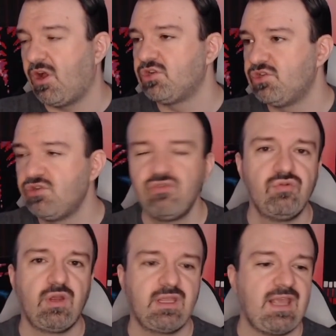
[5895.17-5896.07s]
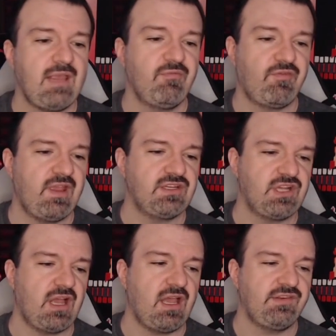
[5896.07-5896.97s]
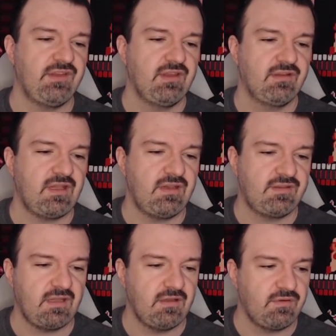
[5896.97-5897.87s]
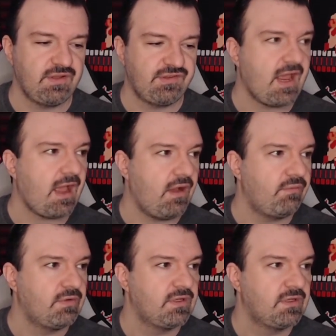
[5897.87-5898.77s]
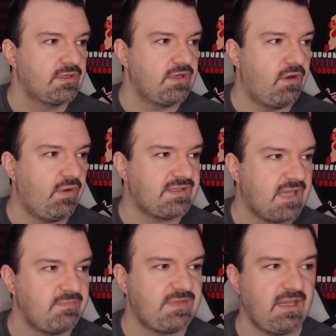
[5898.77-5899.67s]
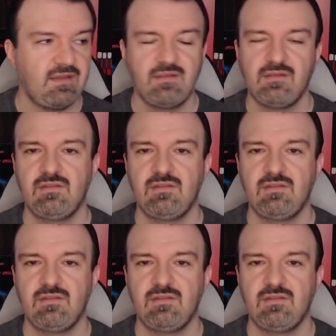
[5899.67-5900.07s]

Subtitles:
a new game franchise that Nintendo is now, you know, attempting